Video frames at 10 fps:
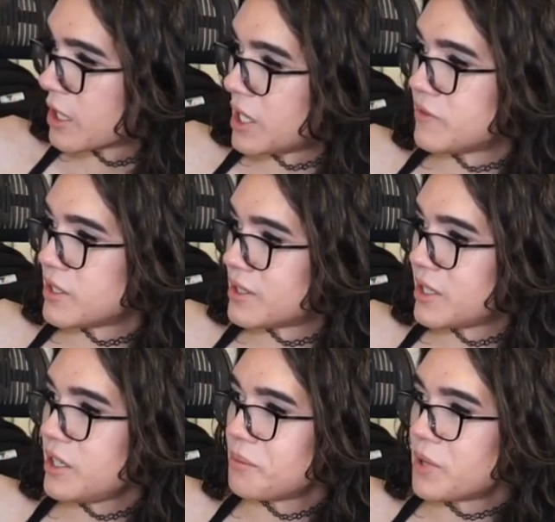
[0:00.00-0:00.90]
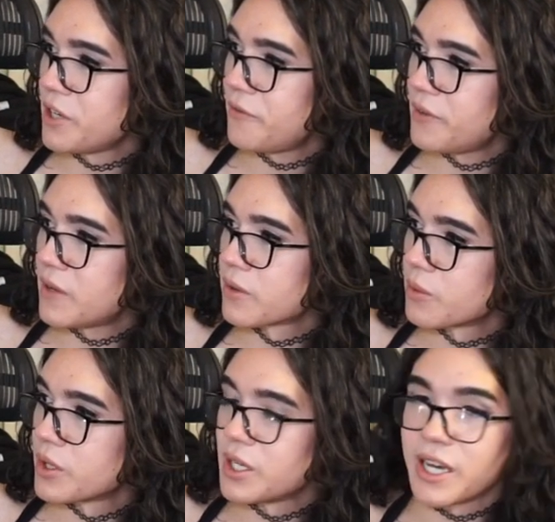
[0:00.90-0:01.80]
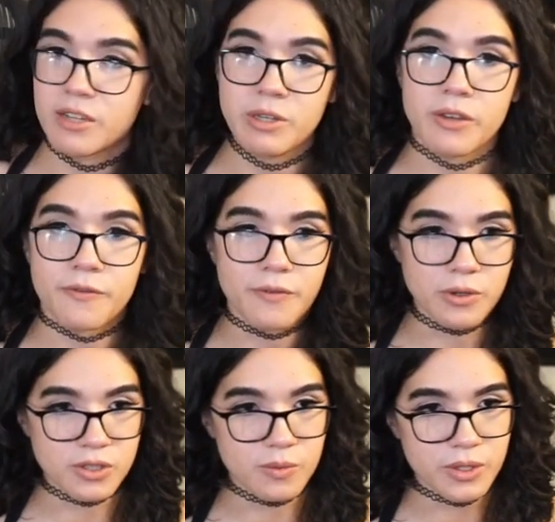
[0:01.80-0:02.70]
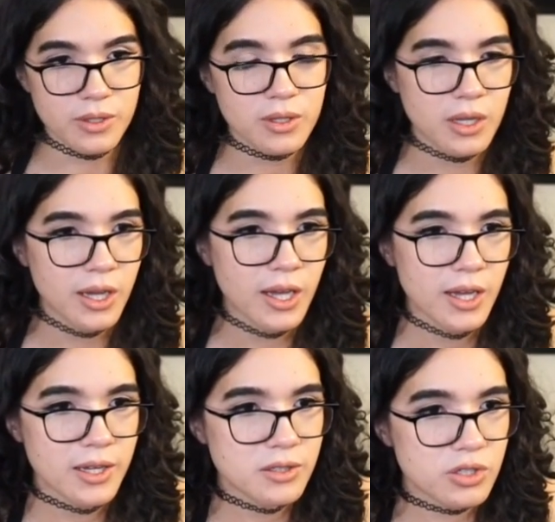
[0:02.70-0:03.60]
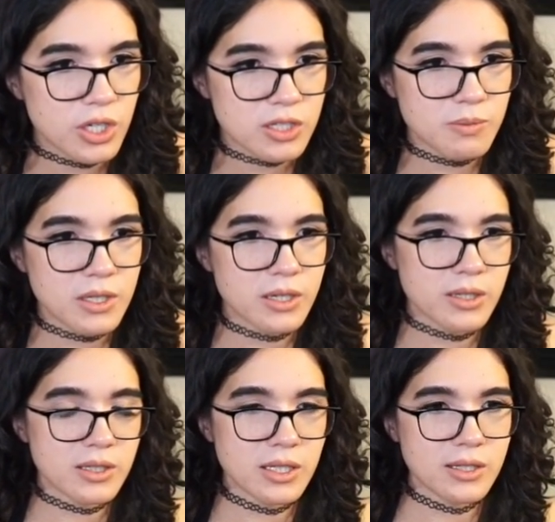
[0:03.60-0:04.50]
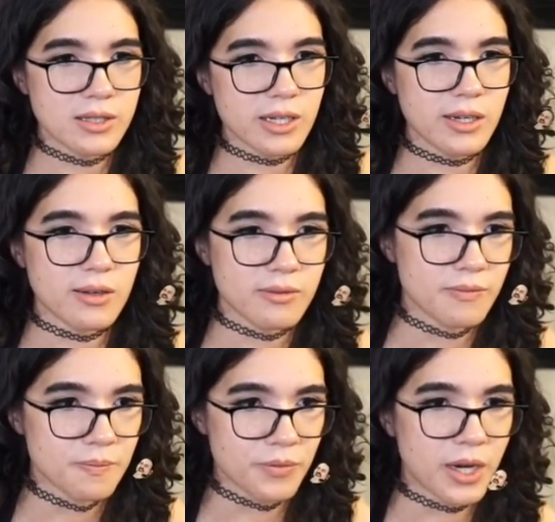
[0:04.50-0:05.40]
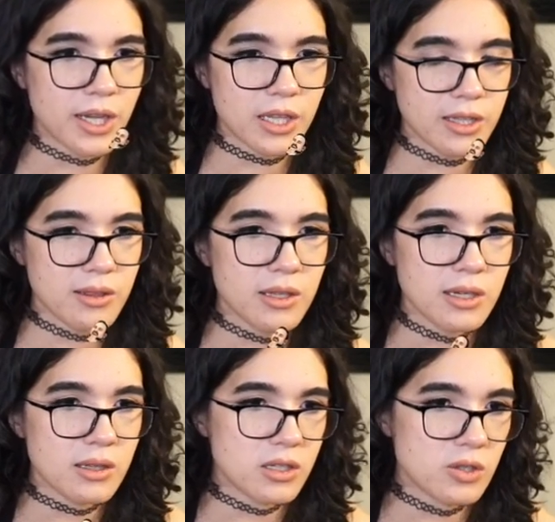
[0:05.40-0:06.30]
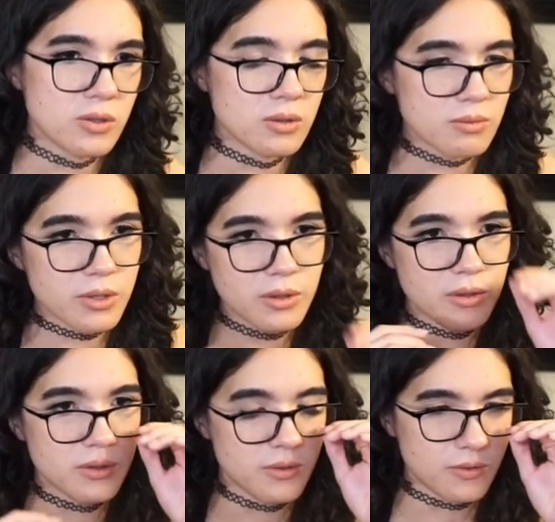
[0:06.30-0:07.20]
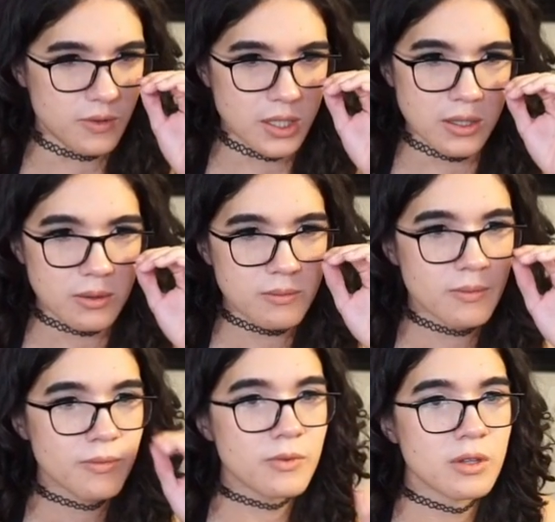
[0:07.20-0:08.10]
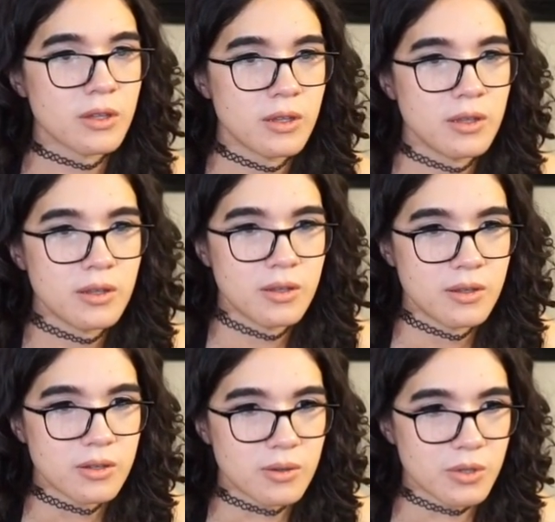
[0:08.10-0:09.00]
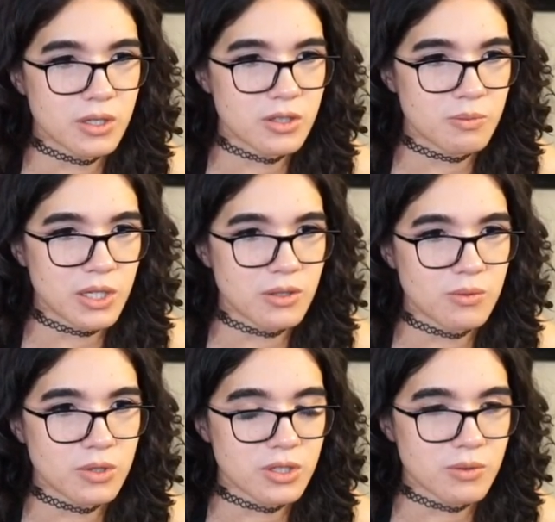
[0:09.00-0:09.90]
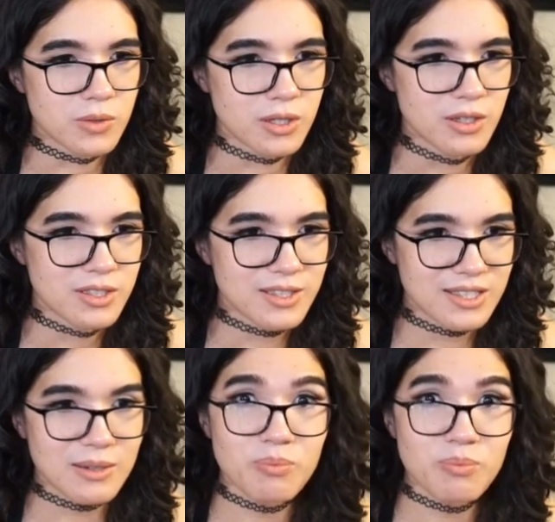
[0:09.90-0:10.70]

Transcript: have to say my favorite one had to be the first one, just because it's like, I like the tube feeling. Oh my god, I just pictured where she went.